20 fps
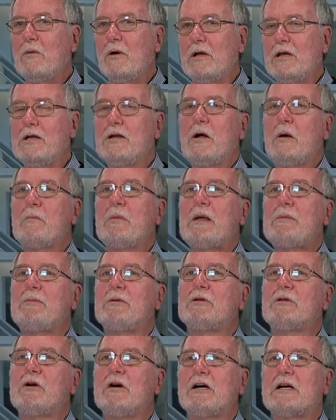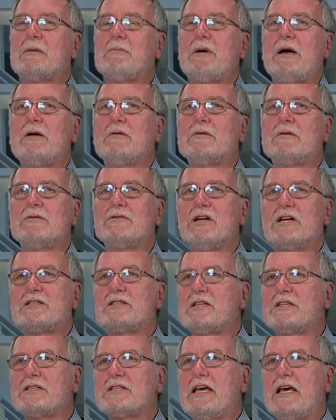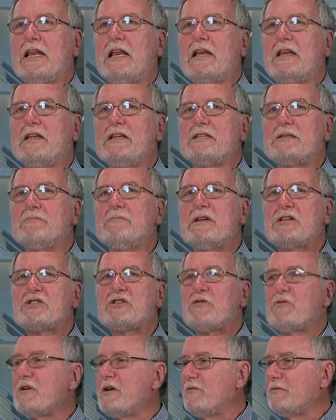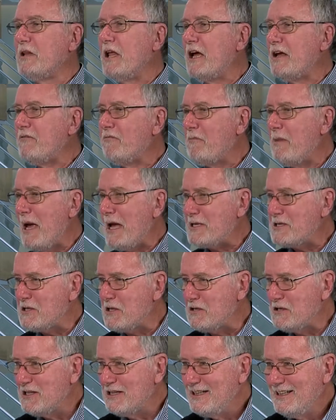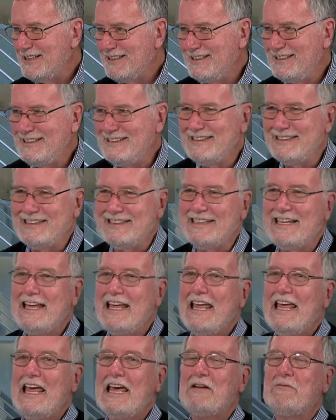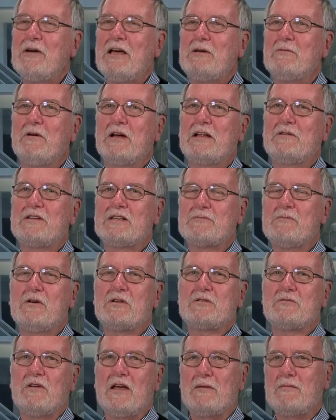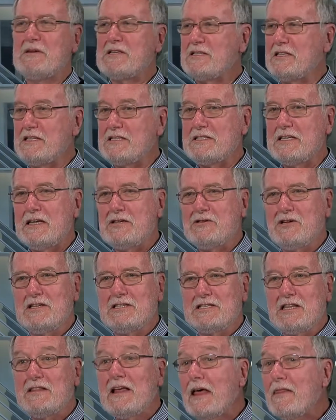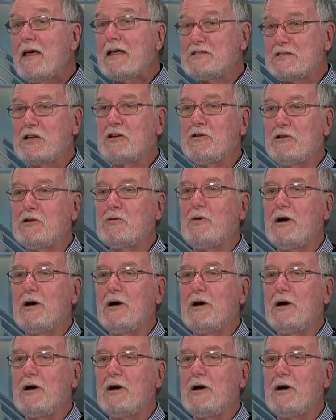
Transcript: Well, you know, people talk about Justice Kennedy's mystery of life passage in, in one of his most famous decisions, and that, that's a good